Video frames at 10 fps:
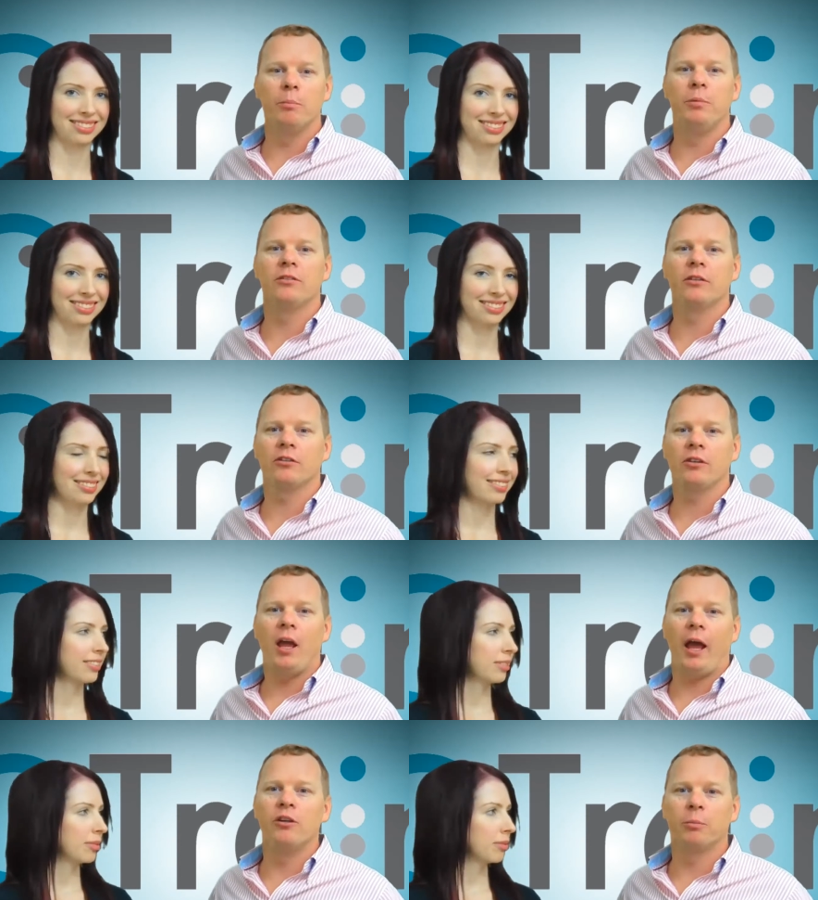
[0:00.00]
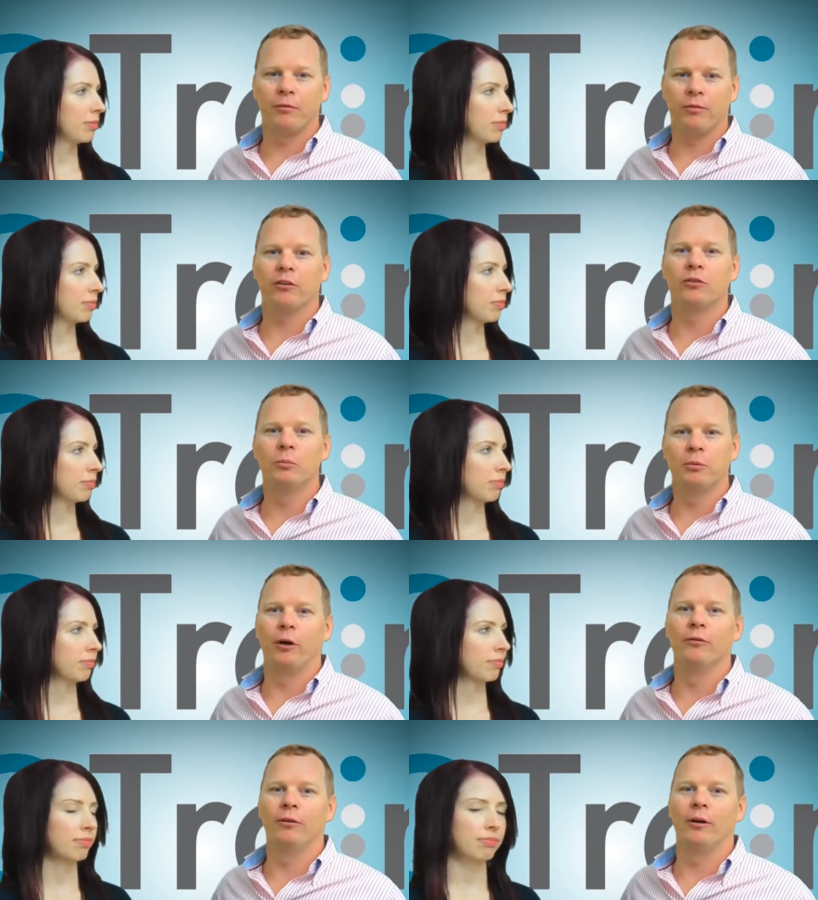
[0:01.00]
Speaker 1: your business and your professional
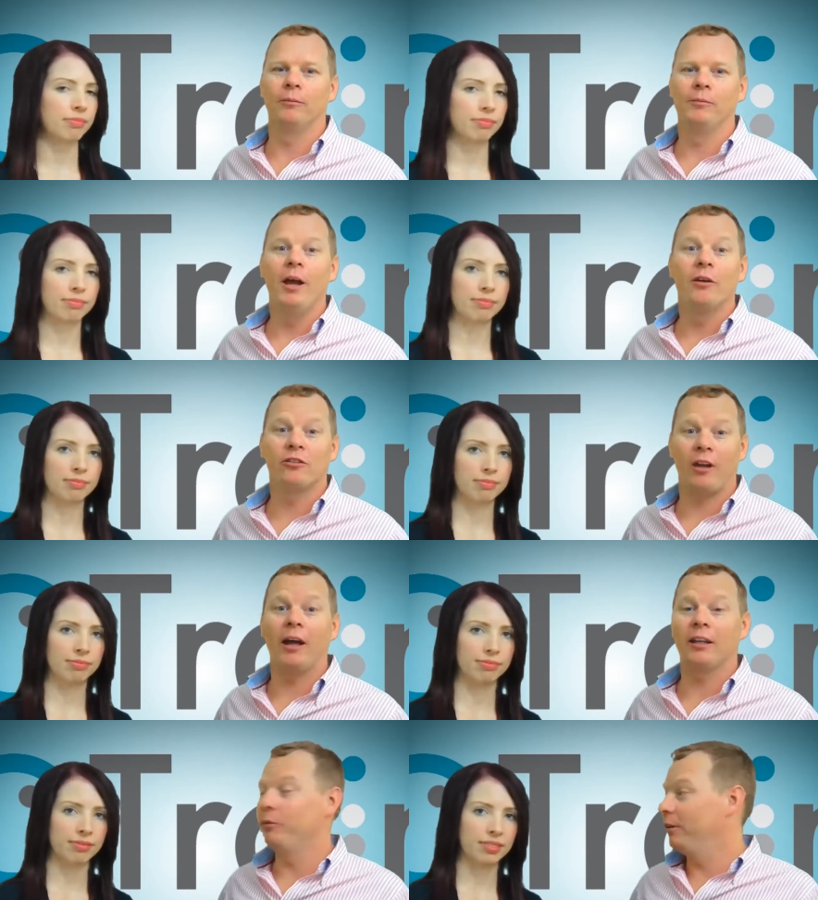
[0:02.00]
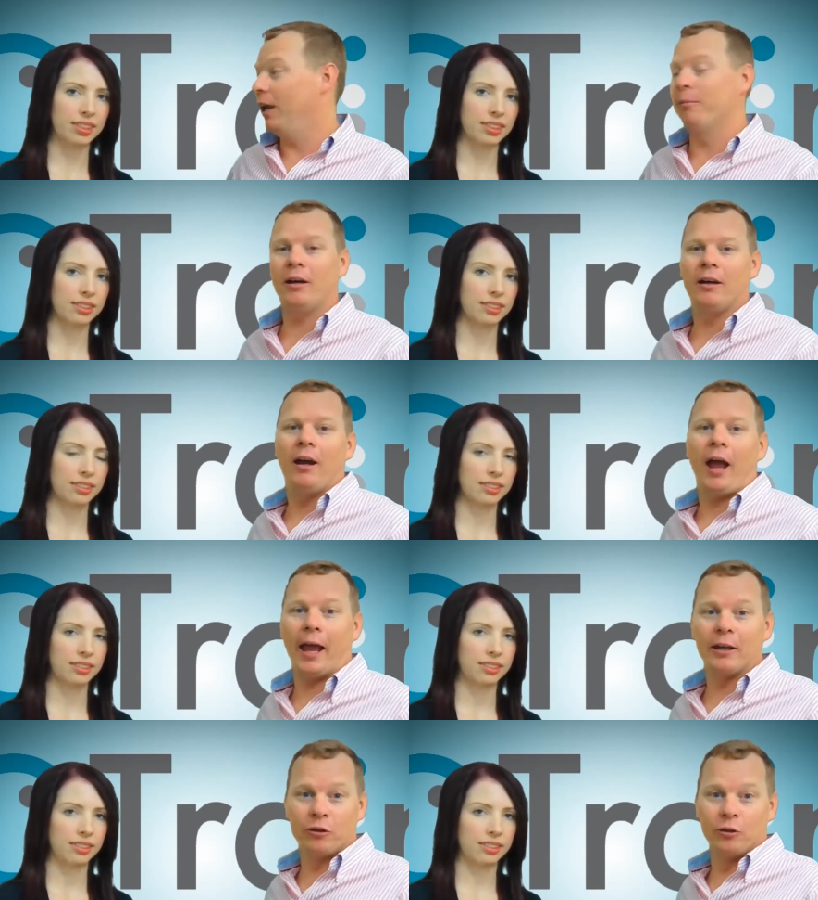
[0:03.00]
profile, starting with Emma
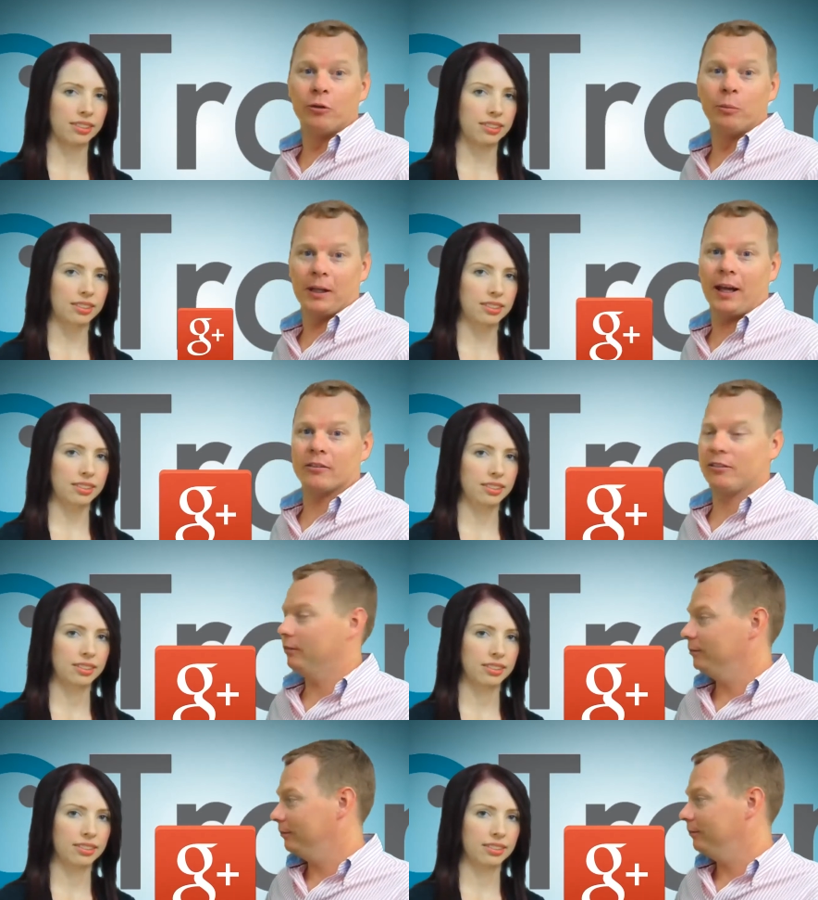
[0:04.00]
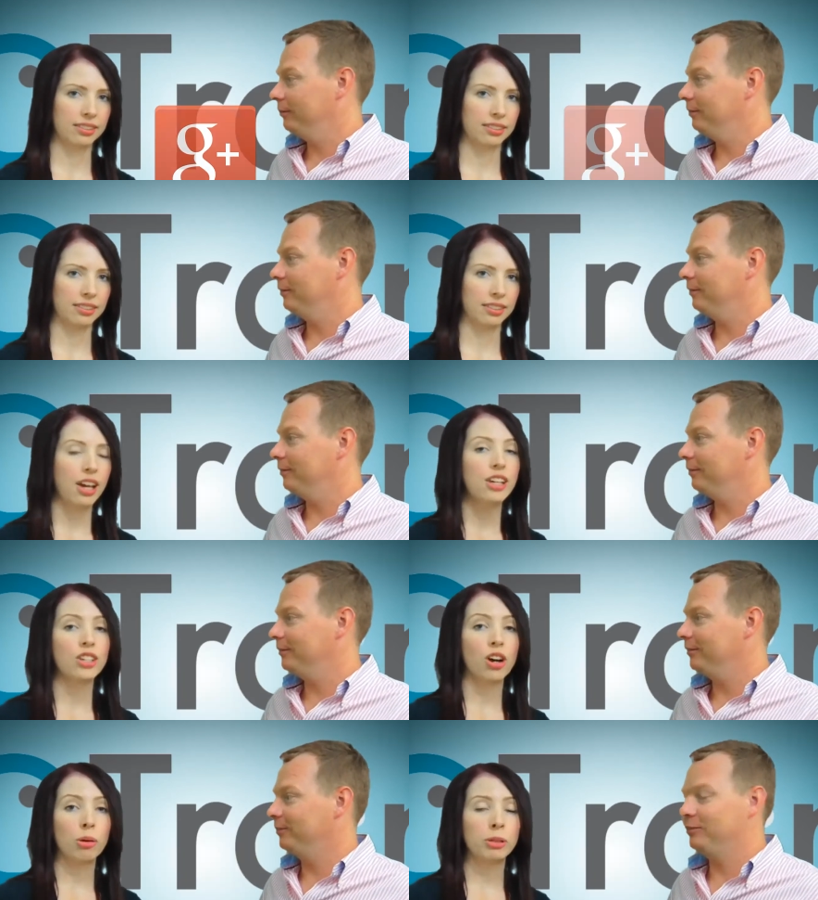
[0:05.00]
and Google+.
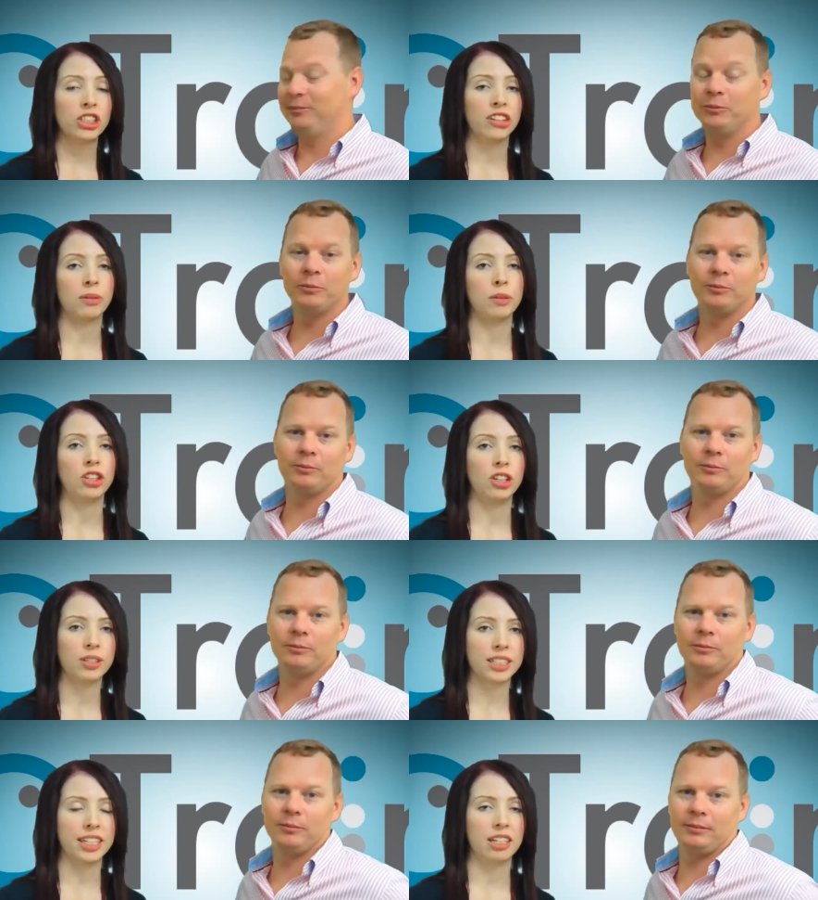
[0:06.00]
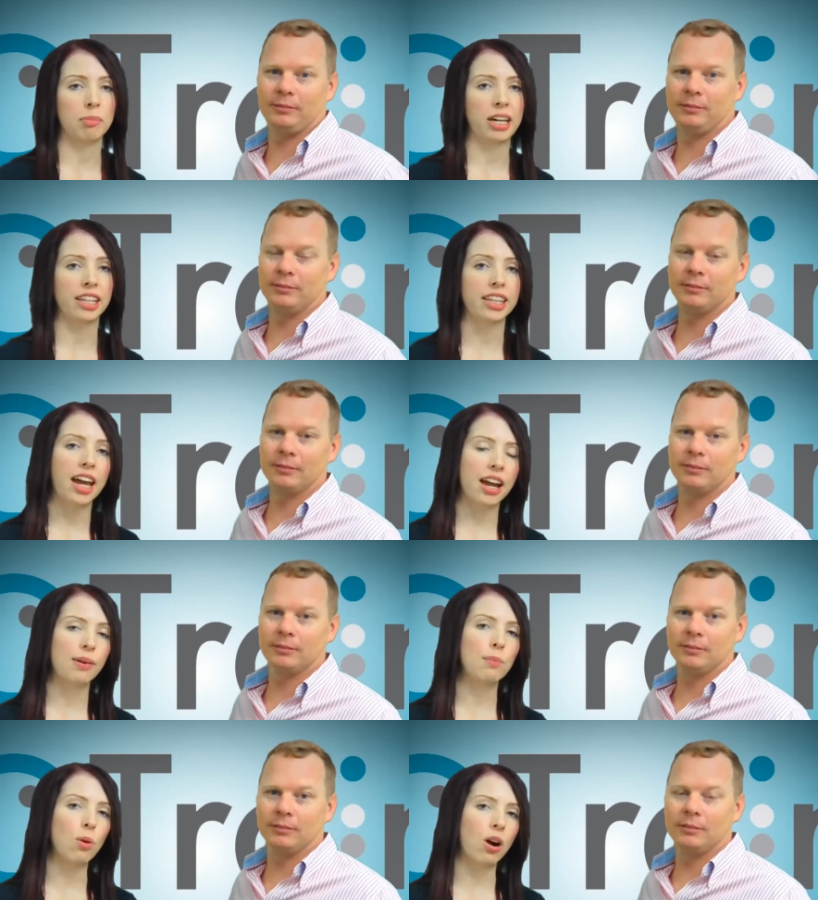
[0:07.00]
Speaker 2: So I'll be sharing with you content about the
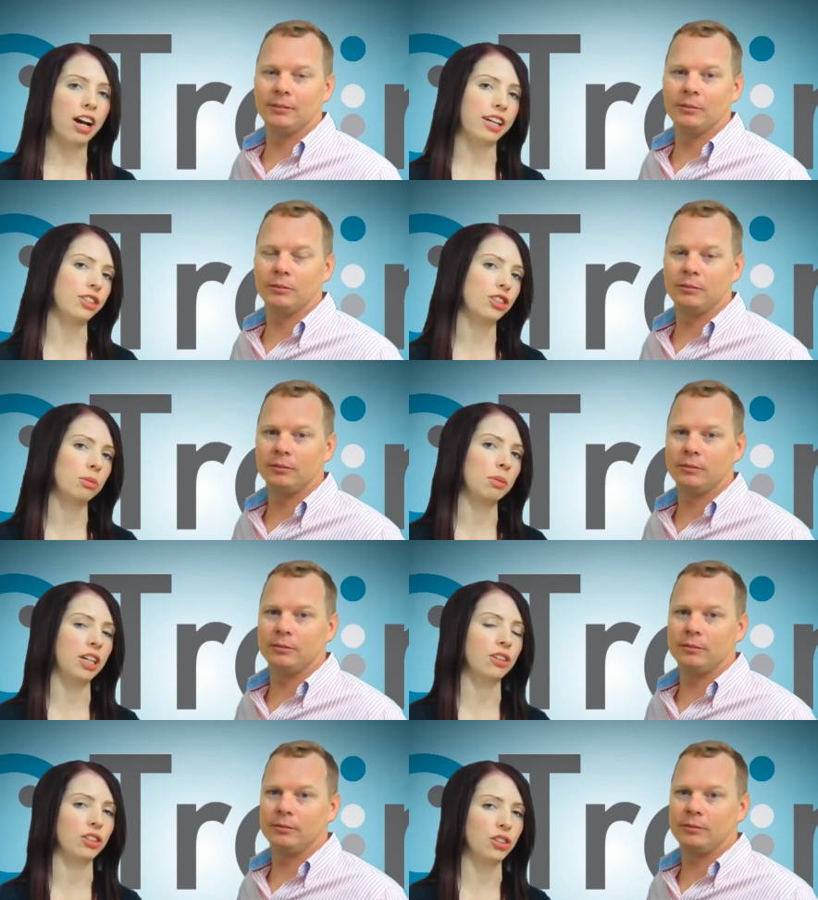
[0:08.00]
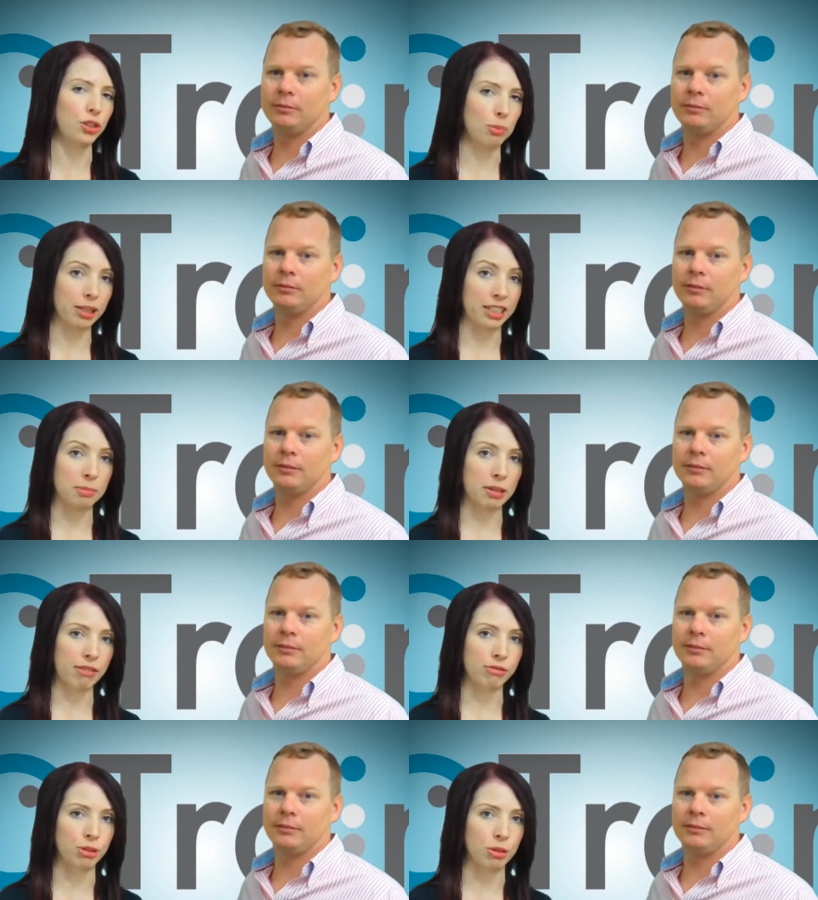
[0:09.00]
how and why you should be on the Google Plus
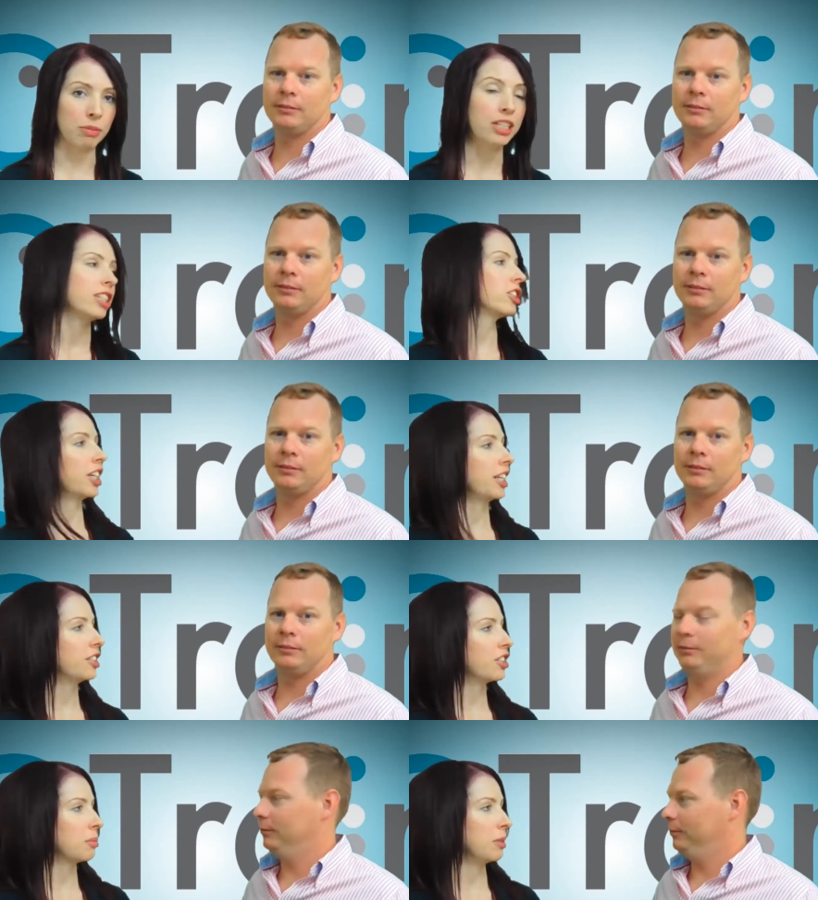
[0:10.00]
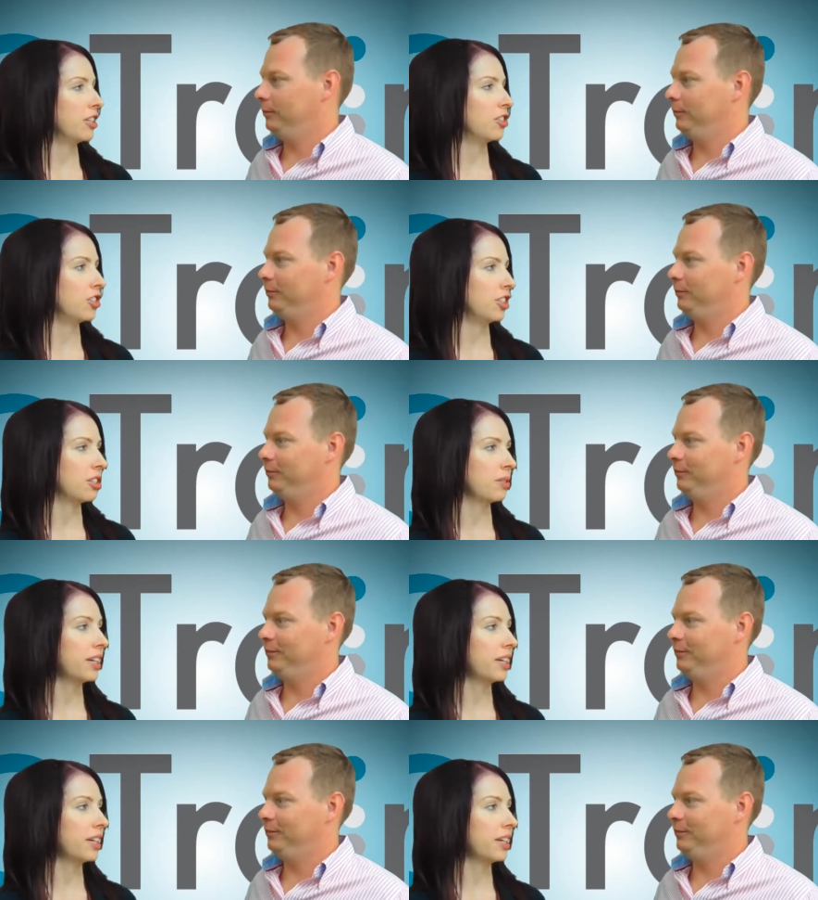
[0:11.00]
platform. Shane's just been introduced